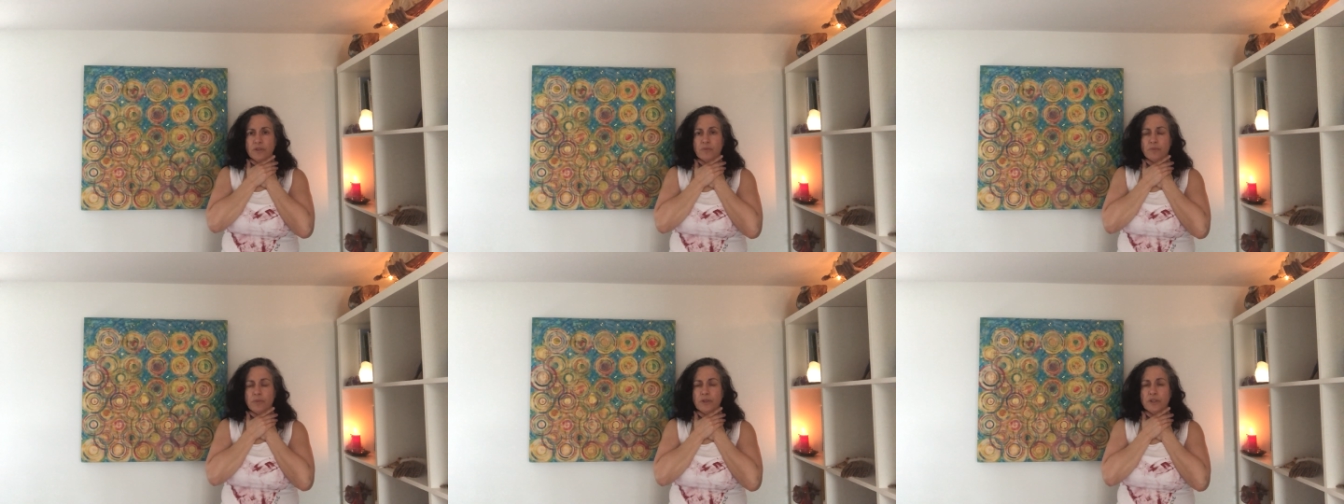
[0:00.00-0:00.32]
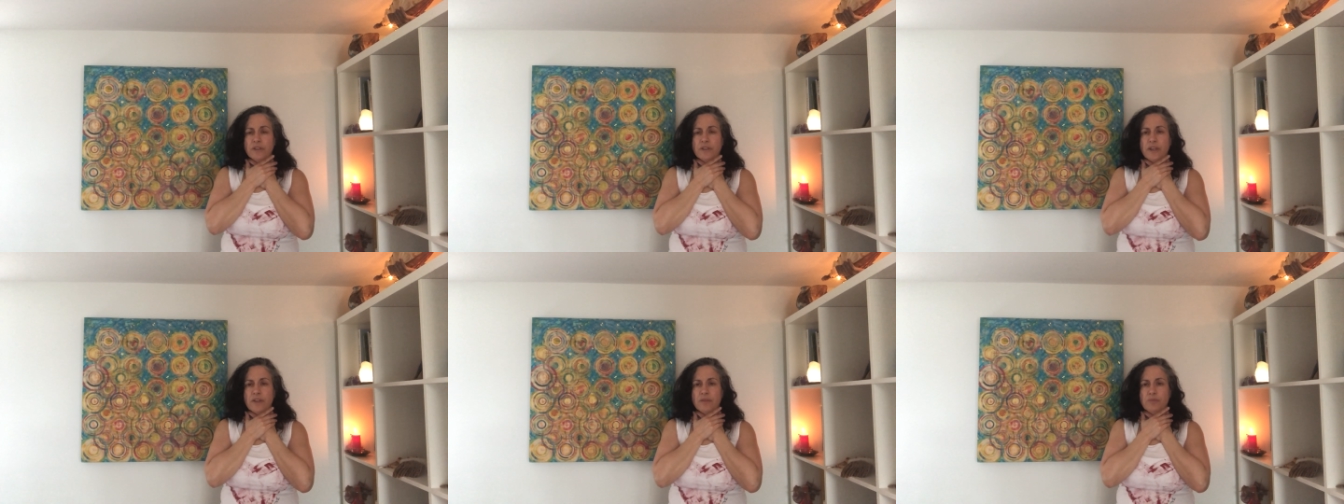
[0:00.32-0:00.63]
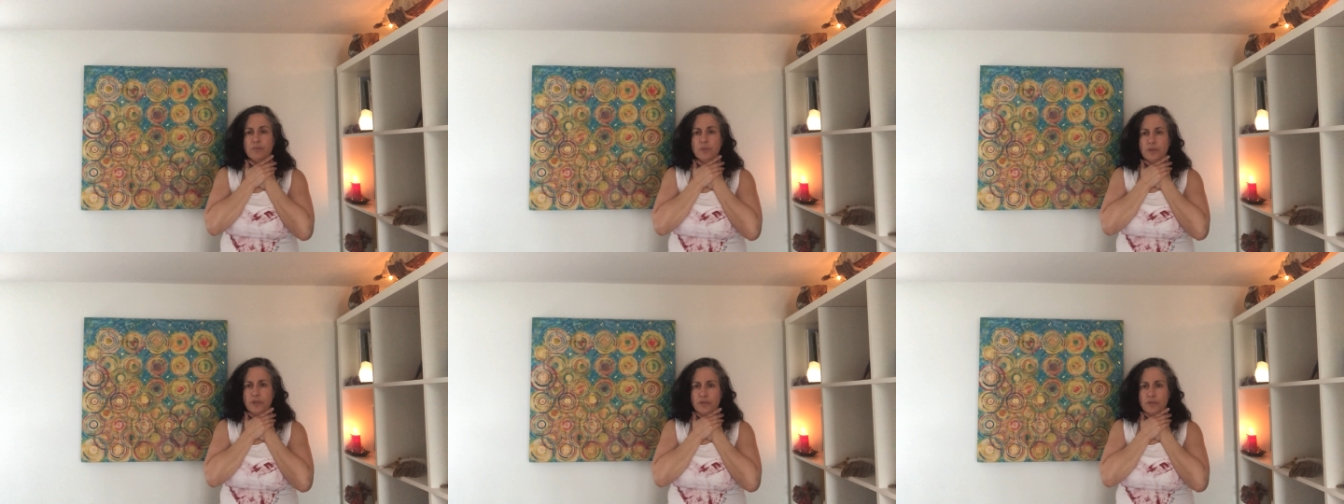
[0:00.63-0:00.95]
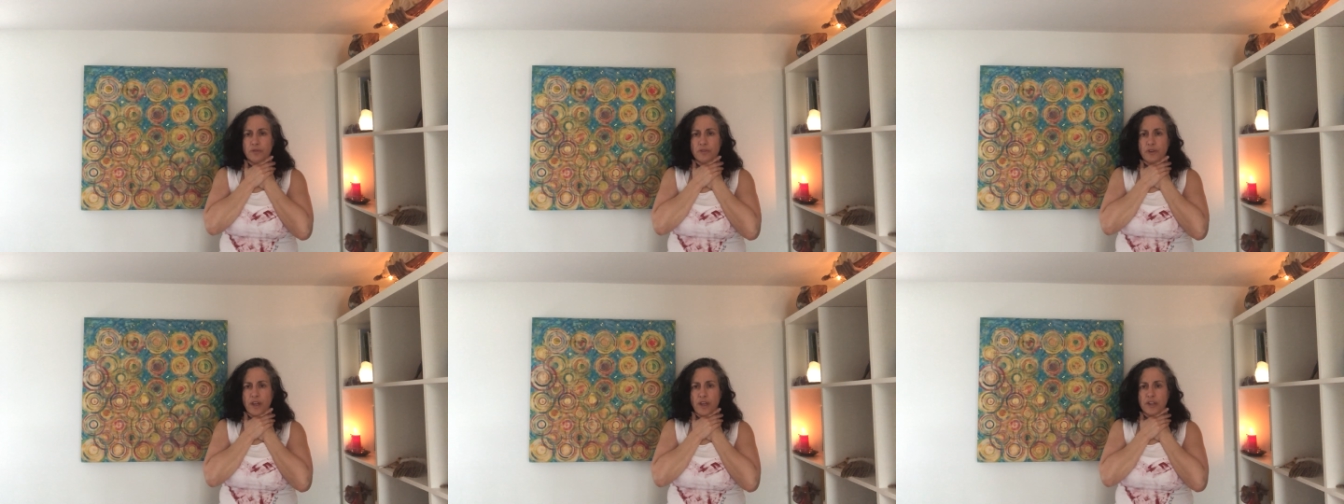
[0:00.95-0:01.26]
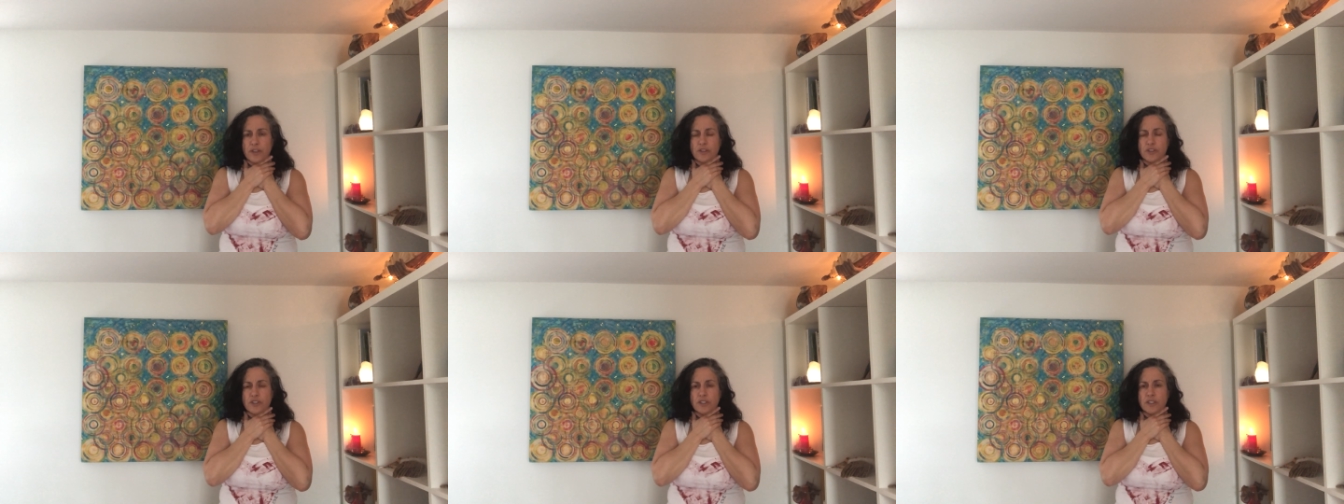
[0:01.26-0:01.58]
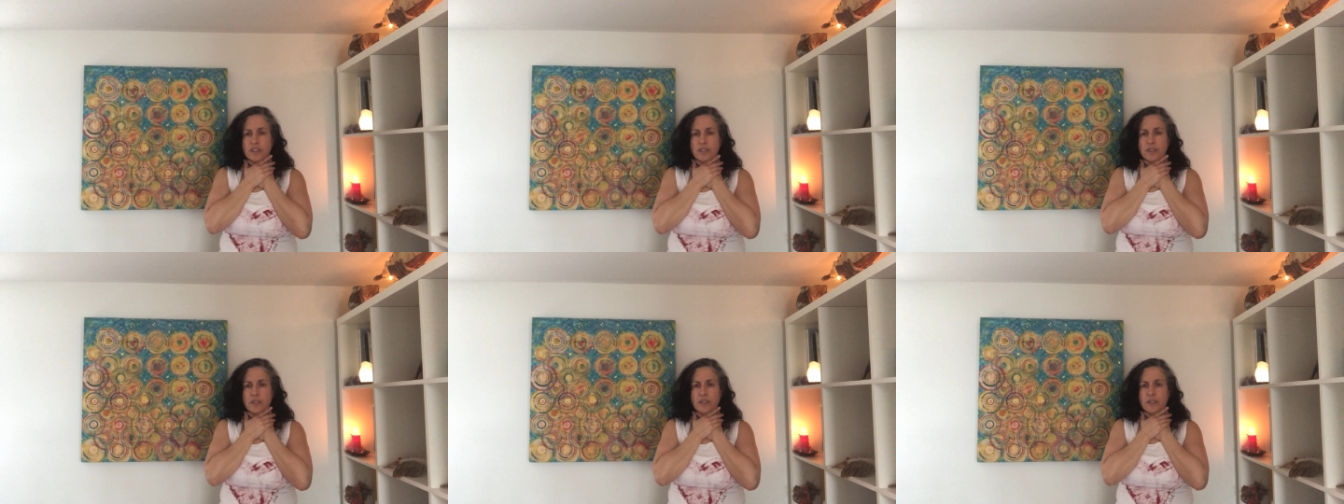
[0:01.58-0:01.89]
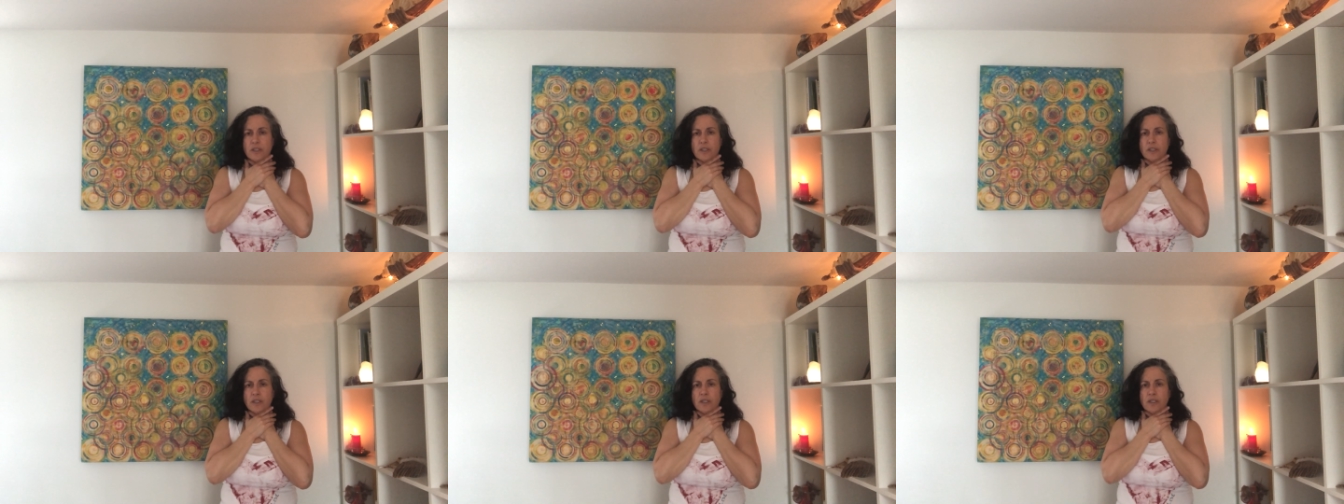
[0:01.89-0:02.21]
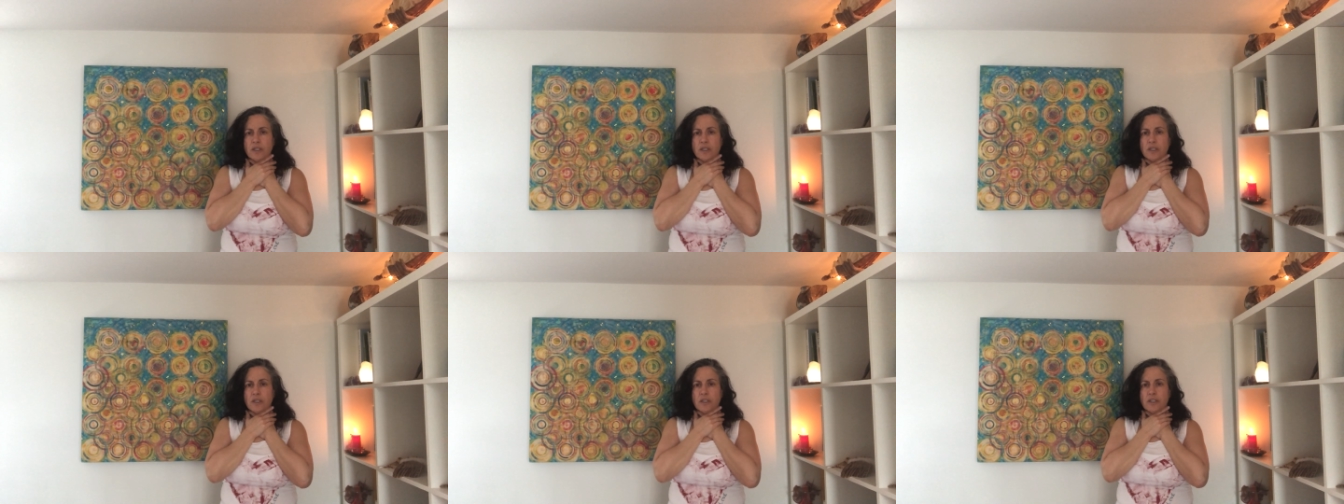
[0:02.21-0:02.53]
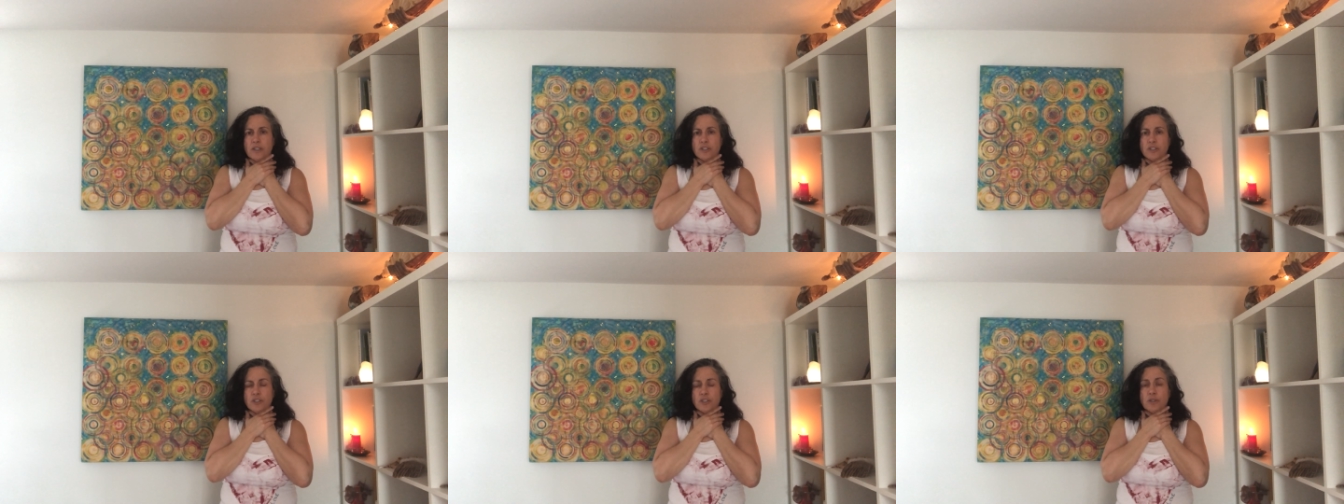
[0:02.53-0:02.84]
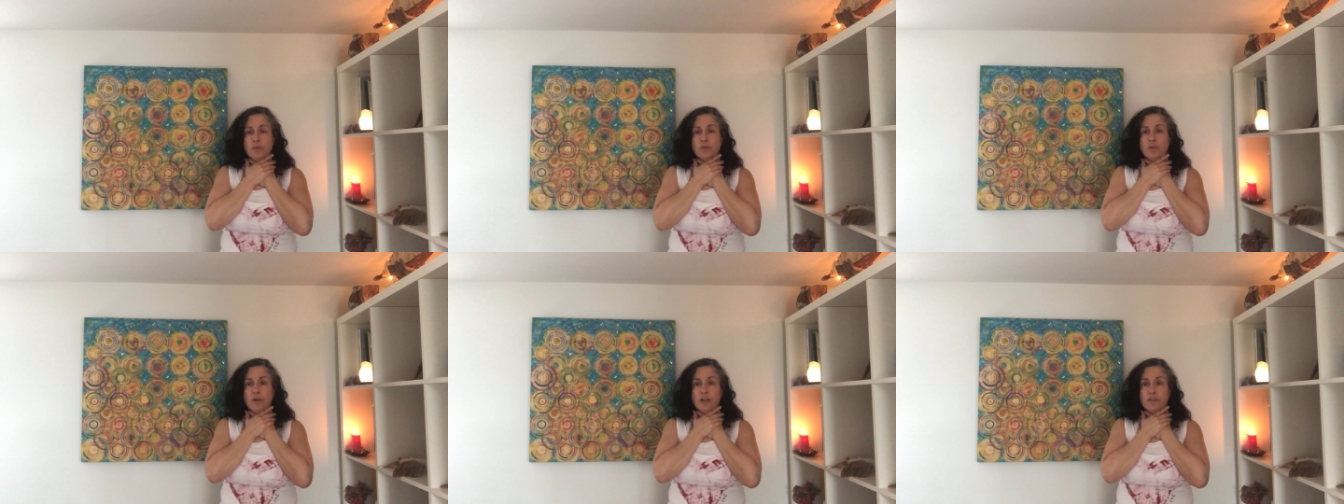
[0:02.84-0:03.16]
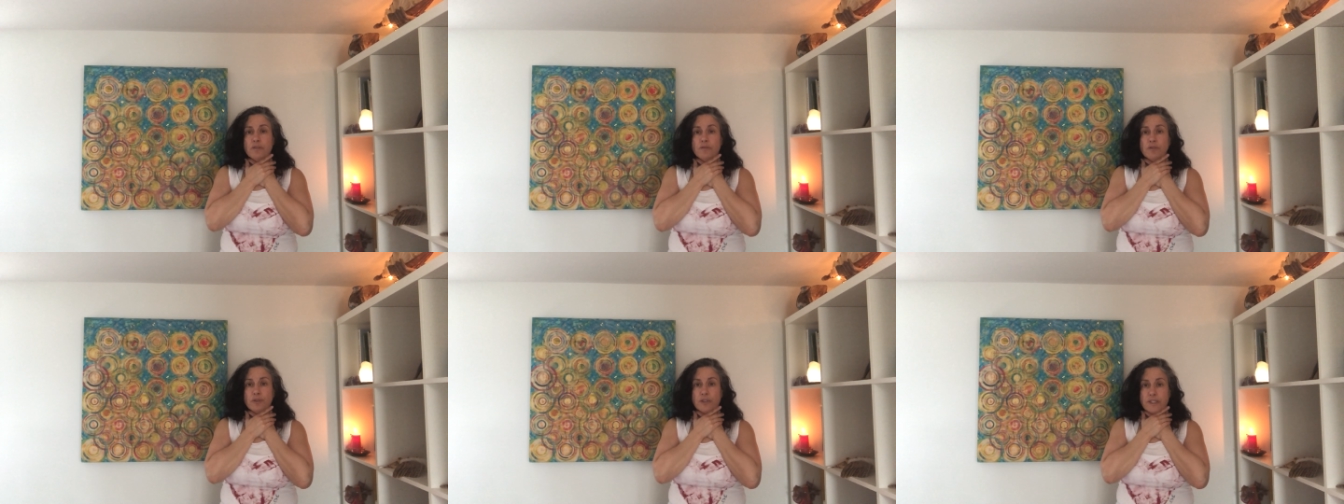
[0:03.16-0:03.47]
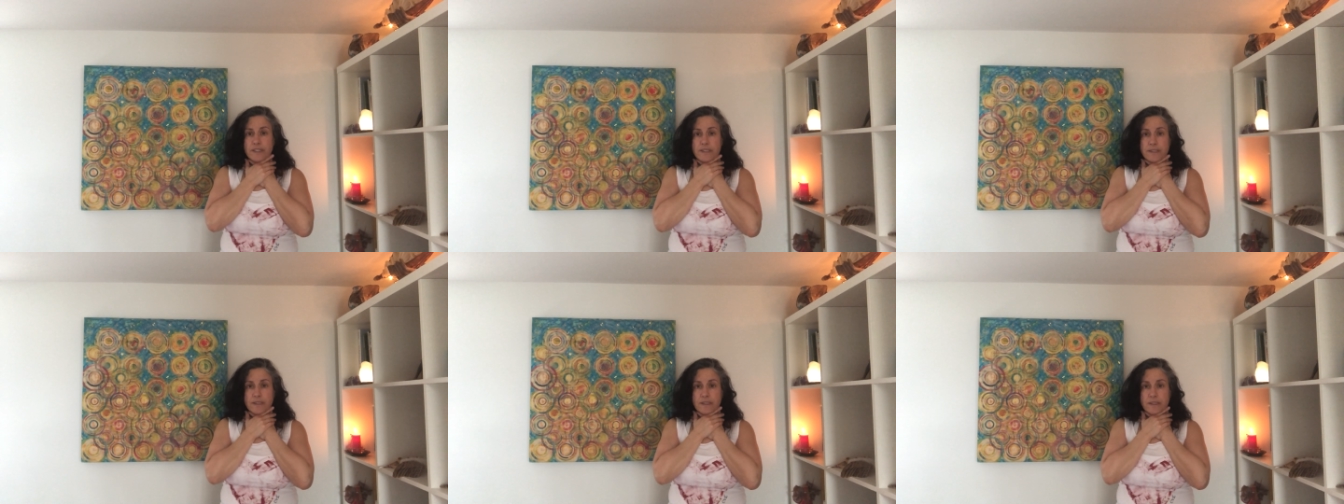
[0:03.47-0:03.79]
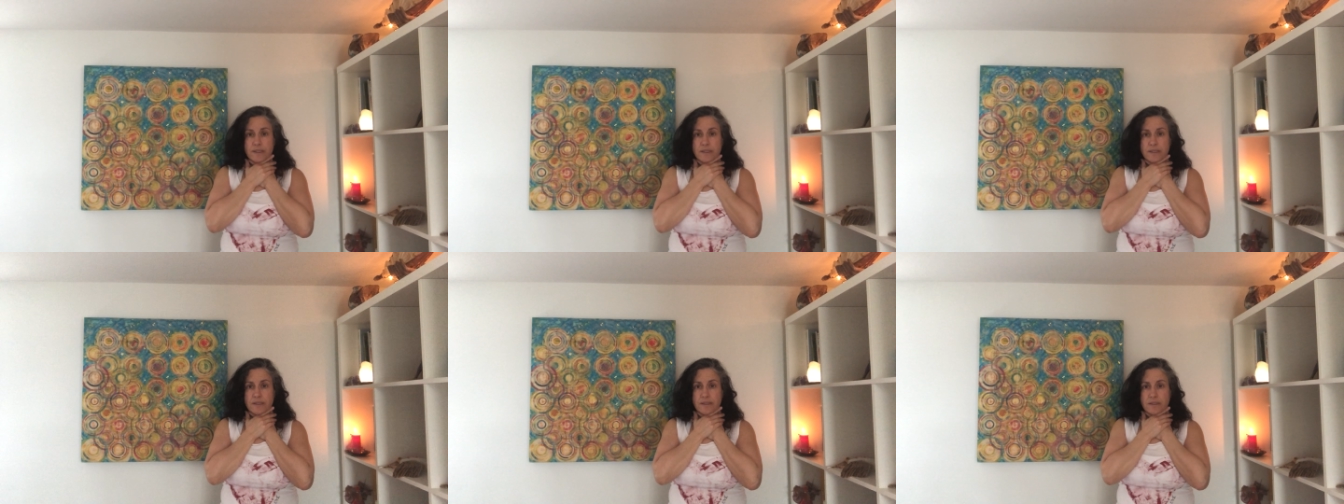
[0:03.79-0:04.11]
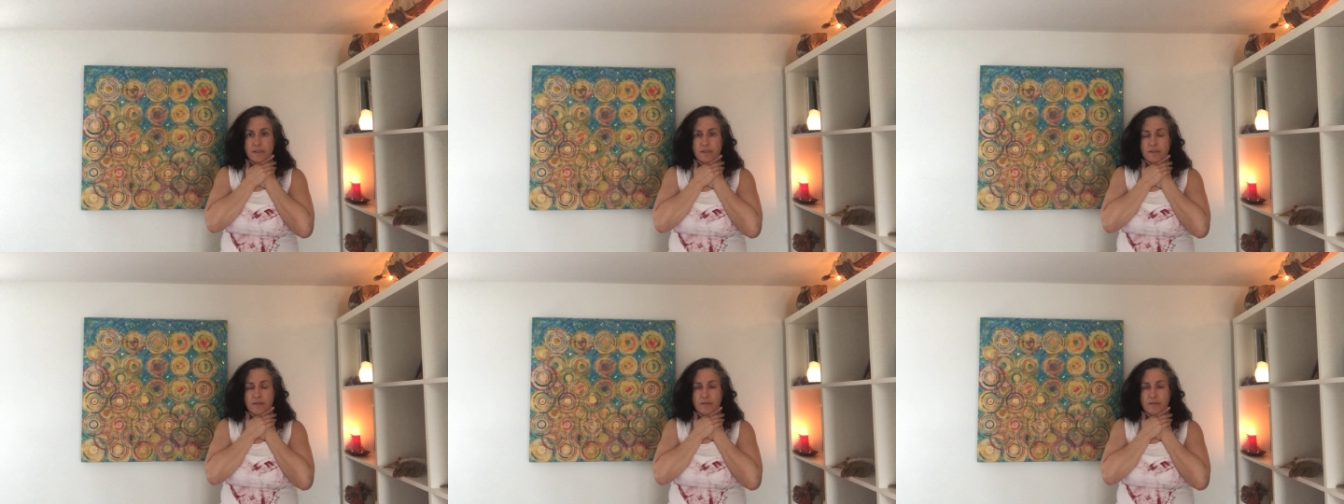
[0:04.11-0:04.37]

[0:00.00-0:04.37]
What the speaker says: Bring that beautiful energy to our voices,